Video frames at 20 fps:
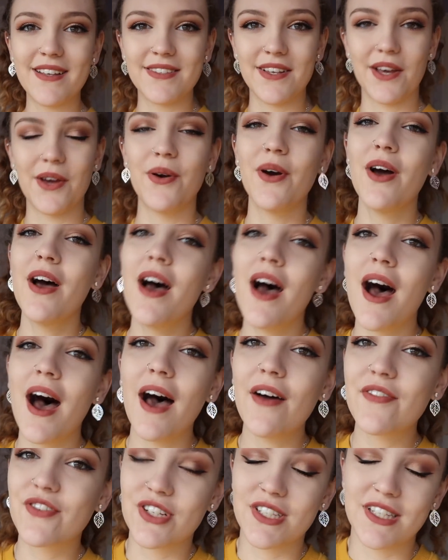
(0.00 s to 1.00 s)
So
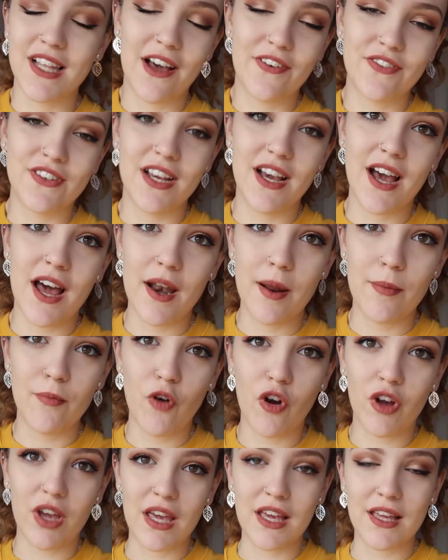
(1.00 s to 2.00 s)
I've just left it and I'm
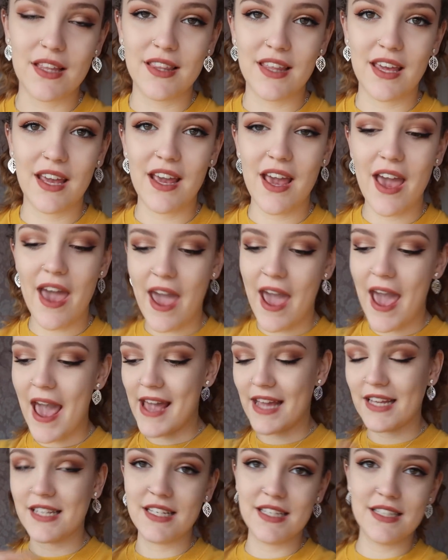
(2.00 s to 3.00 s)
rocking the
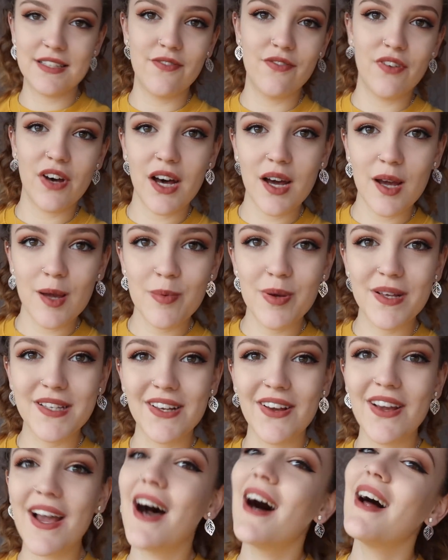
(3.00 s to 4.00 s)
80s vibe.
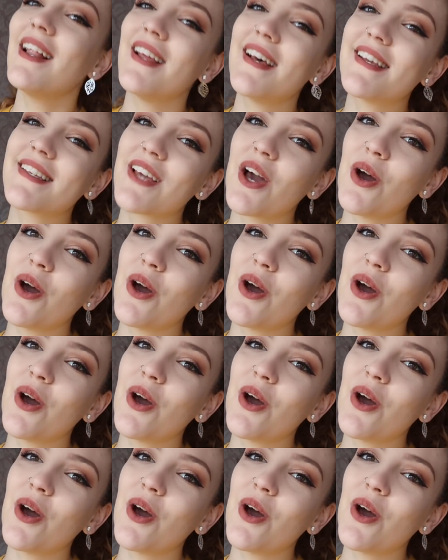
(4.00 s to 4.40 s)
So yeah, let's